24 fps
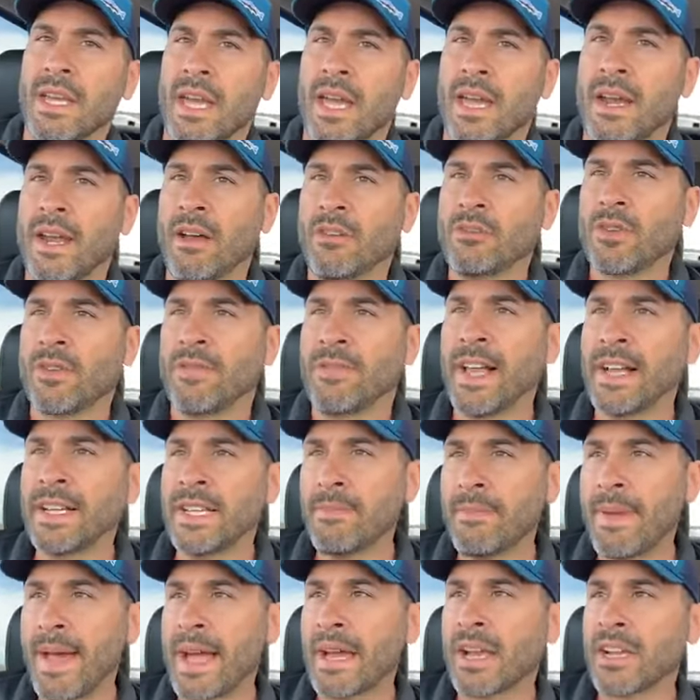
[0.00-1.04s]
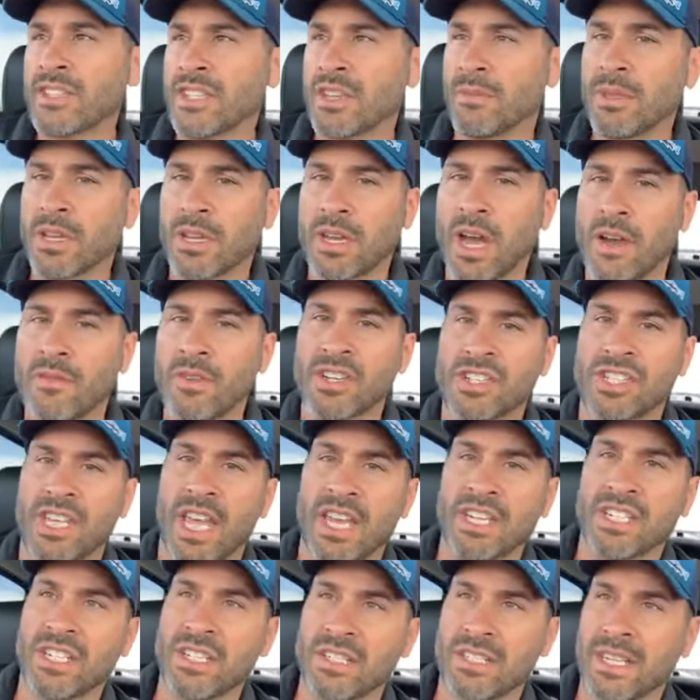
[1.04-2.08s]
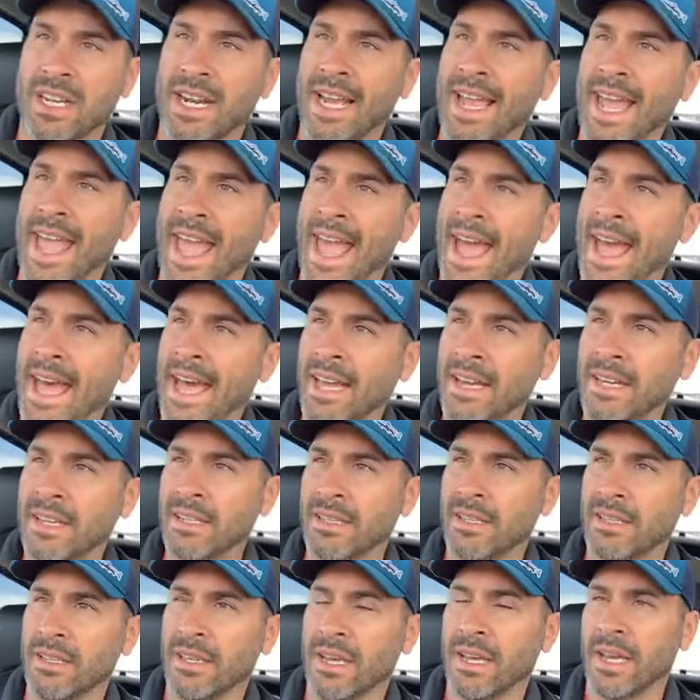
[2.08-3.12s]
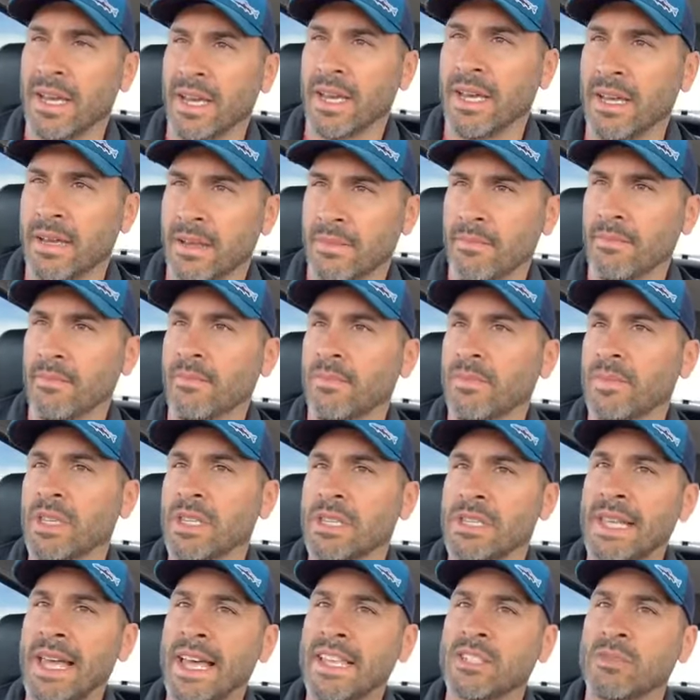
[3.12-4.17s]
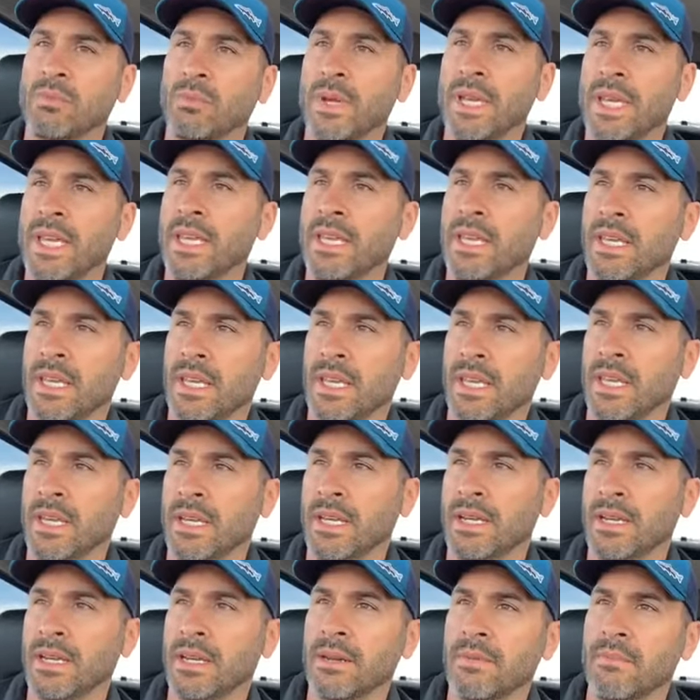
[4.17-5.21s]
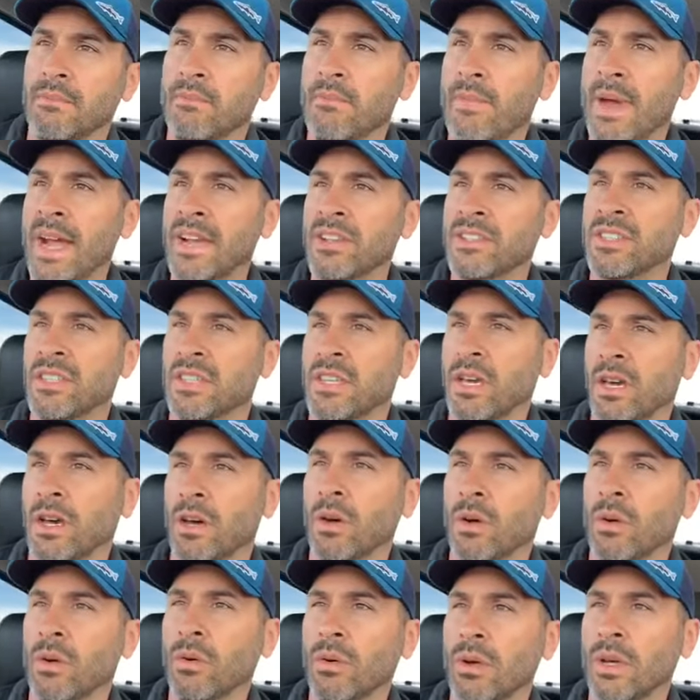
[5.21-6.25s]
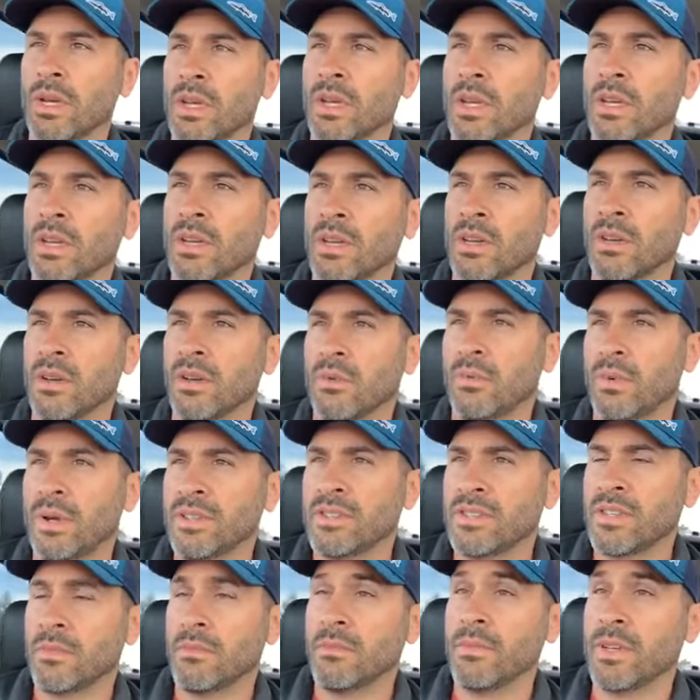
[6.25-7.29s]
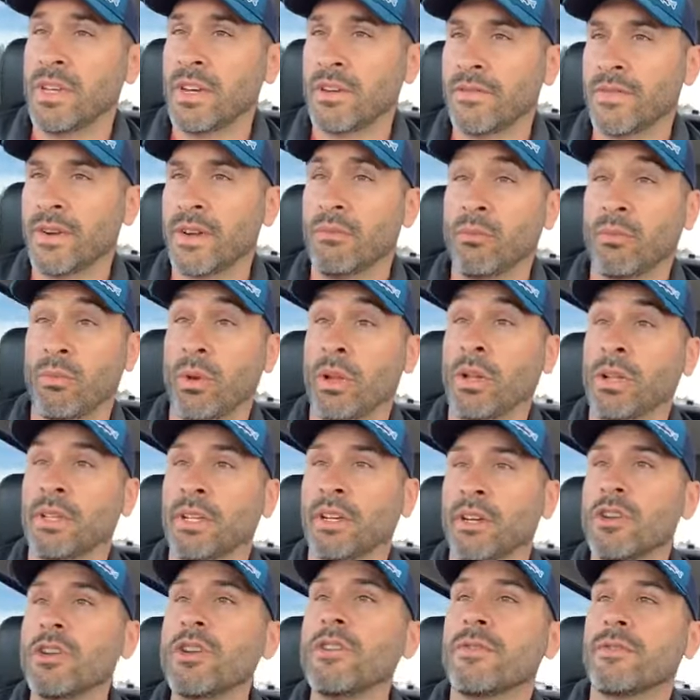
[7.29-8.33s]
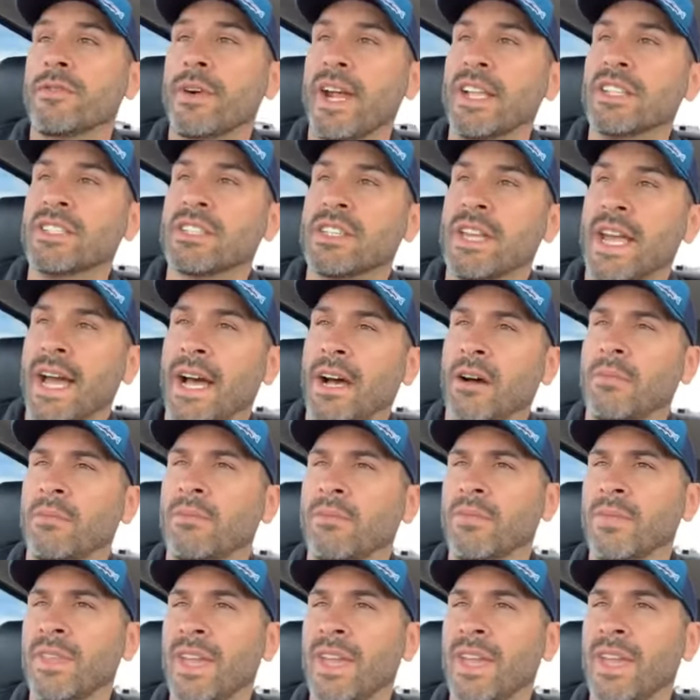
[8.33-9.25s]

And I was reflecting back on some of the conversations that I had um, this last week in Mexico with some different, well, they're new friends now.